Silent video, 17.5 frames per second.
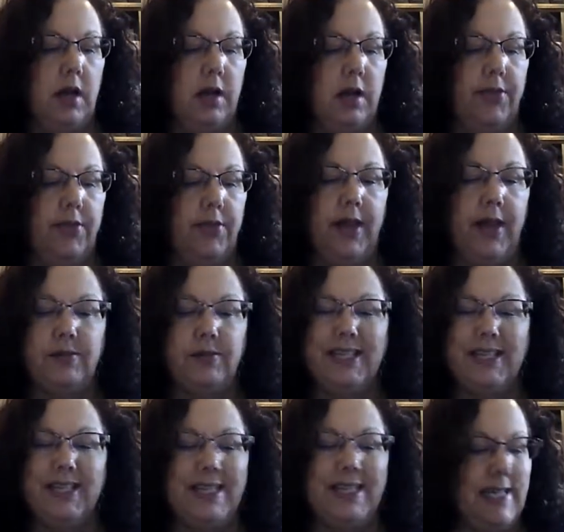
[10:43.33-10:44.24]

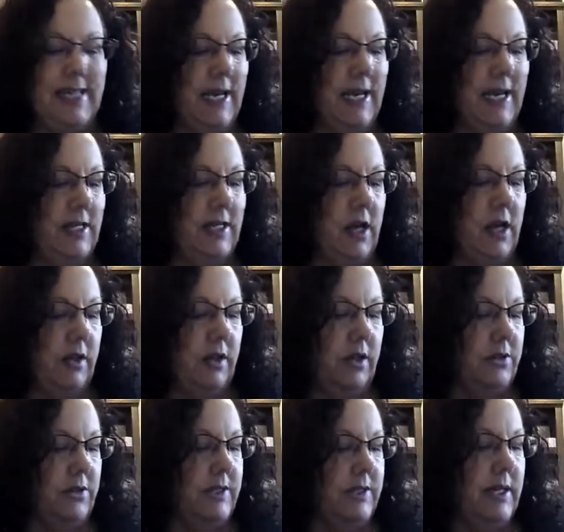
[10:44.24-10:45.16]

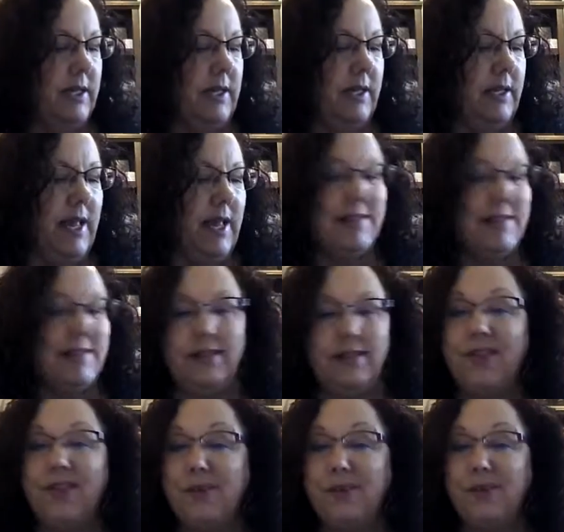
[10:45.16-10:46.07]
$1,010, and that's
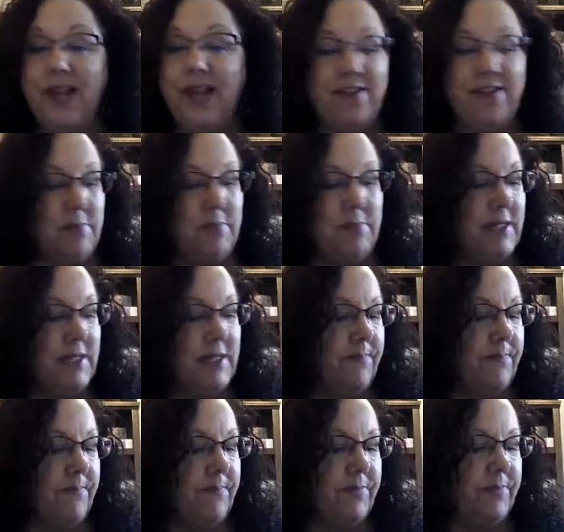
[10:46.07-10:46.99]
in 3.5
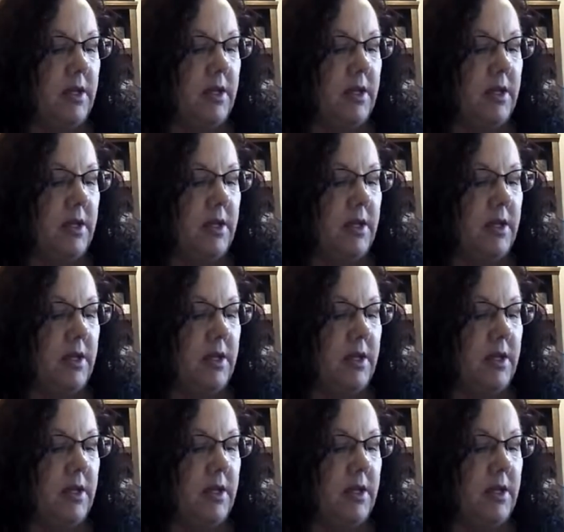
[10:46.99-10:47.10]
months.